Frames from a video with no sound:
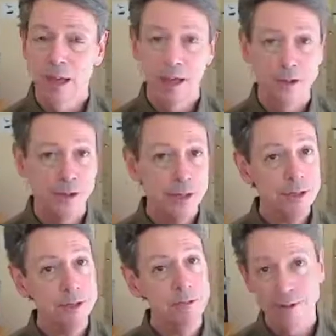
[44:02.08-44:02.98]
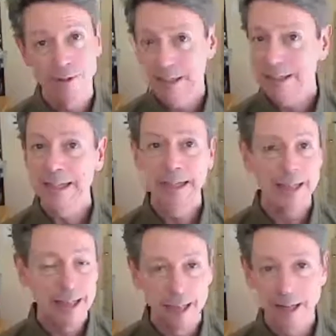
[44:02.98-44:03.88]
just frankly
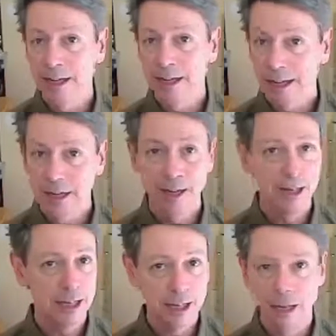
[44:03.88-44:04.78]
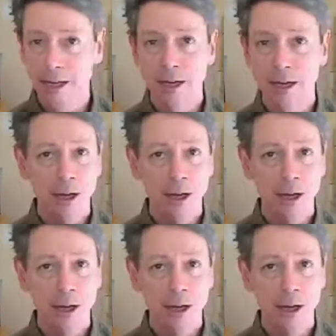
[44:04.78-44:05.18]
again and again and again